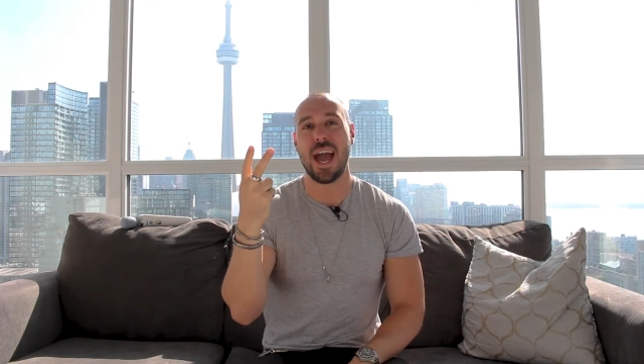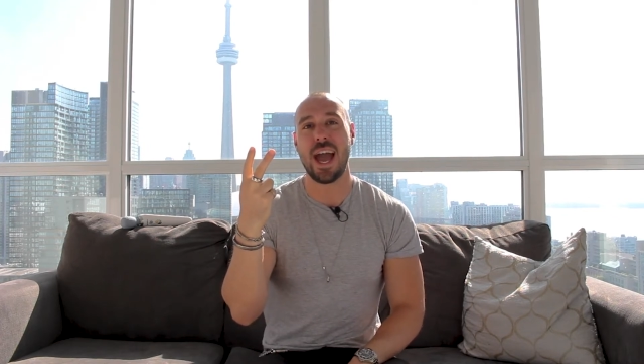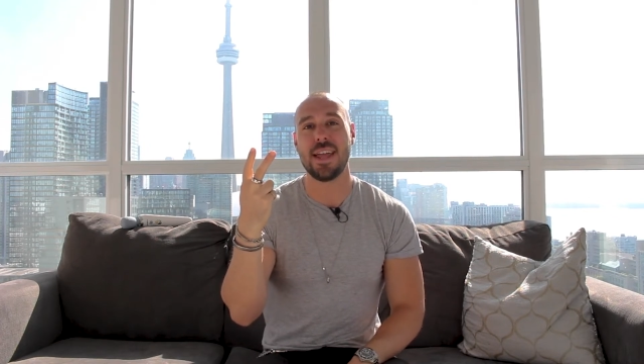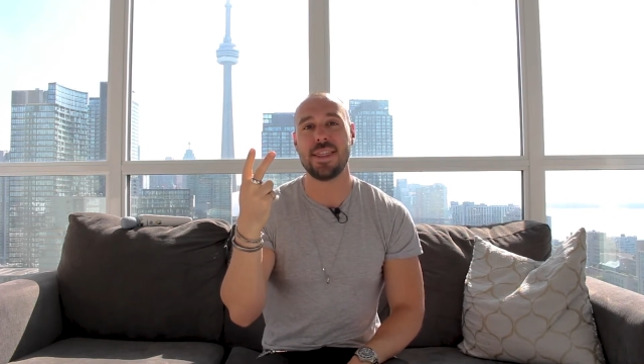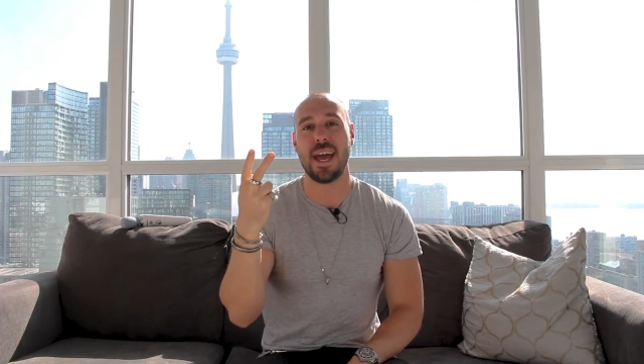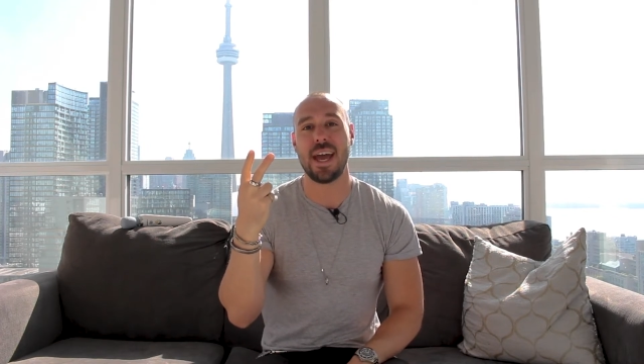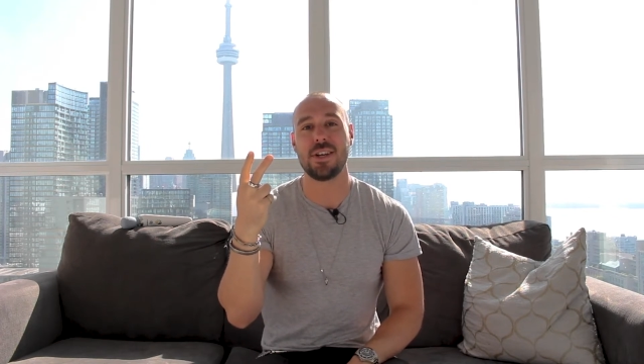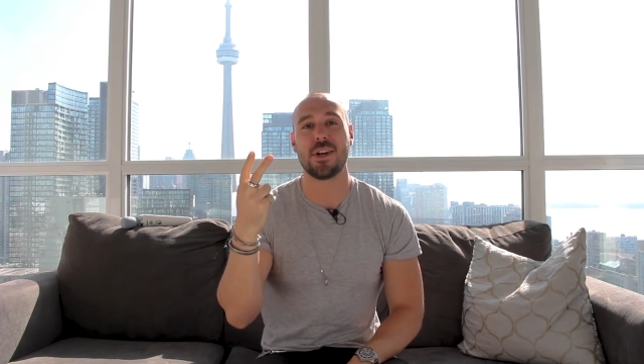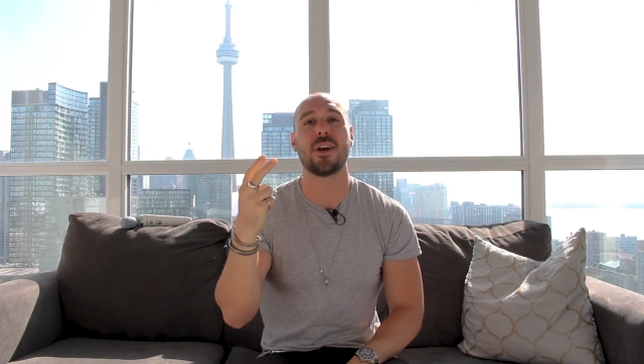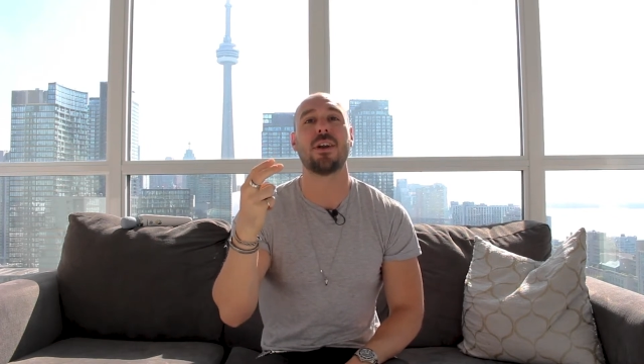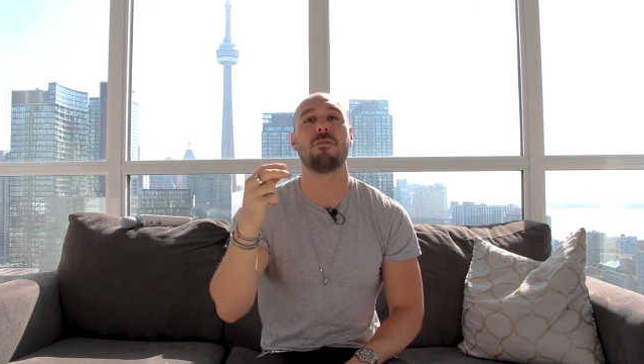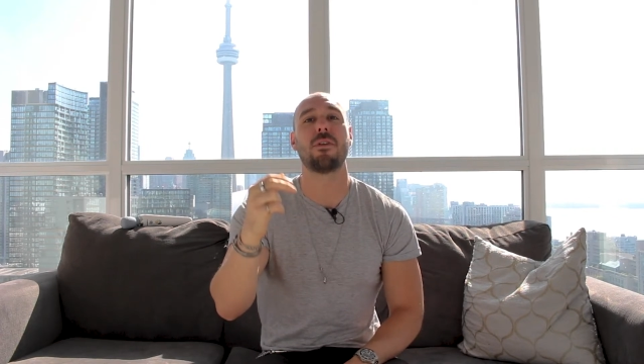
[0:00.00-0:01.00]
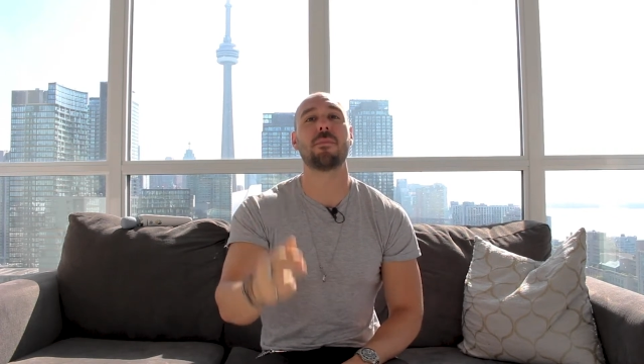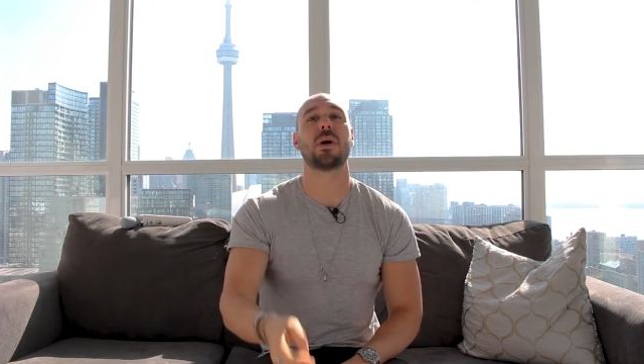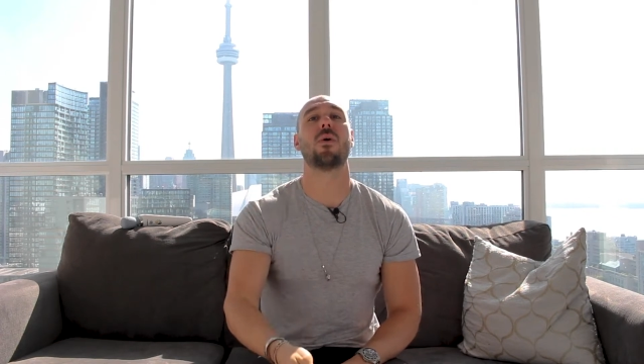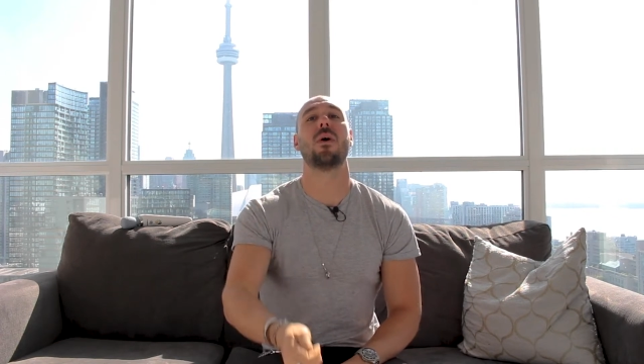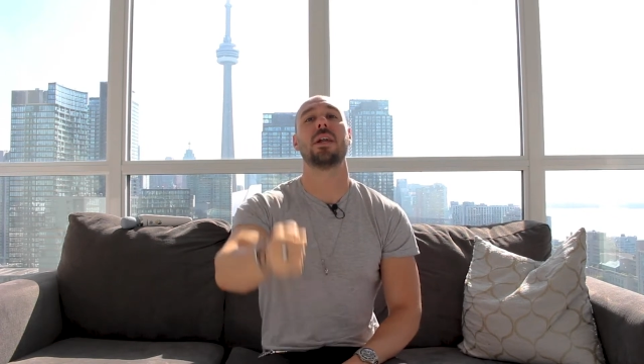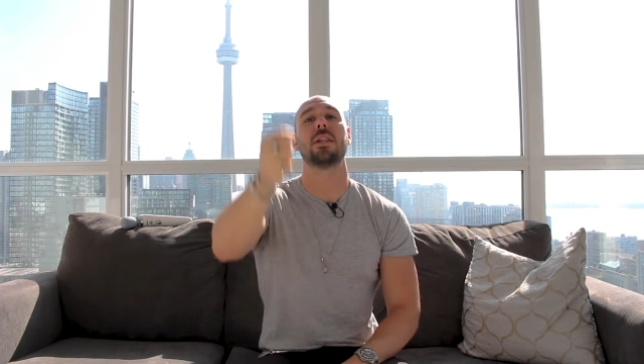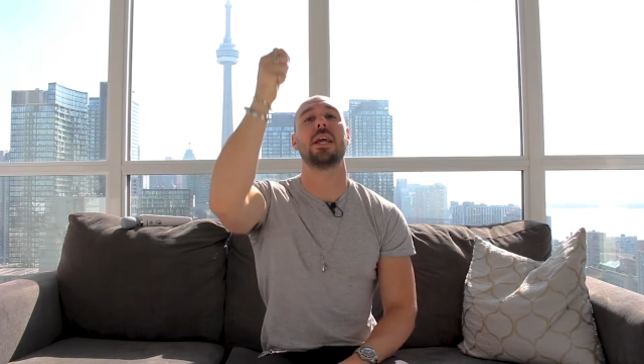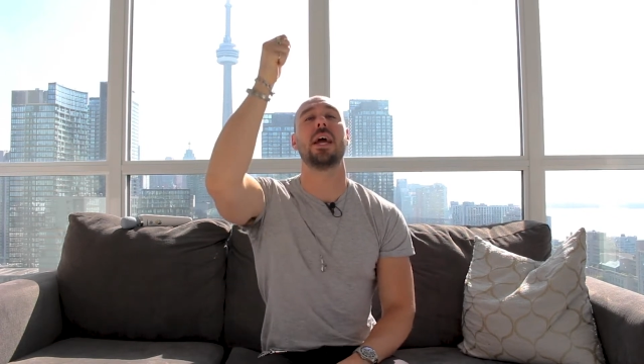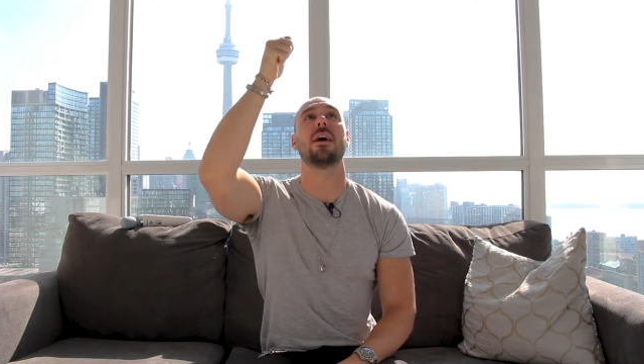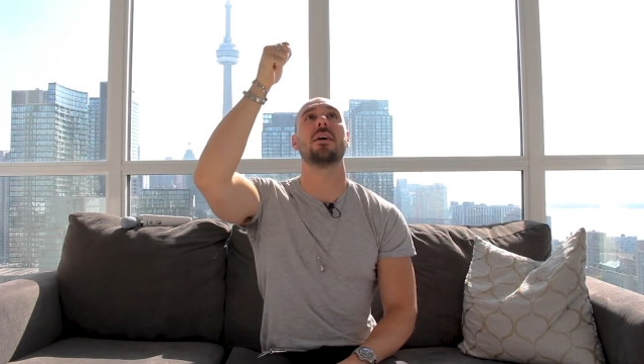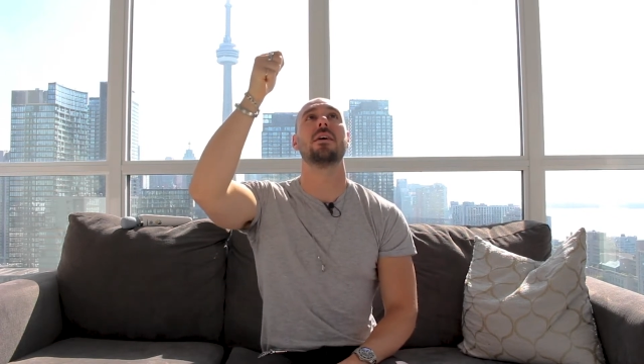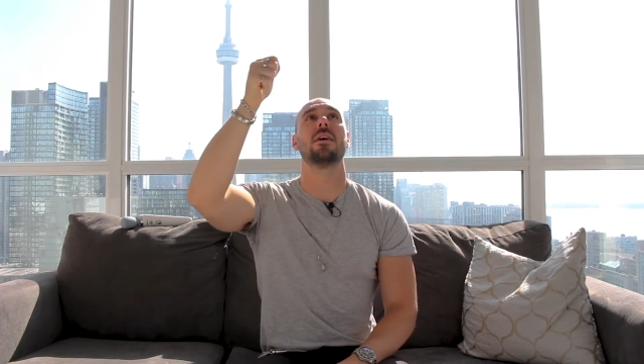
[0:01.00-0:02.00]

and then you're gonna flip a coin in the air.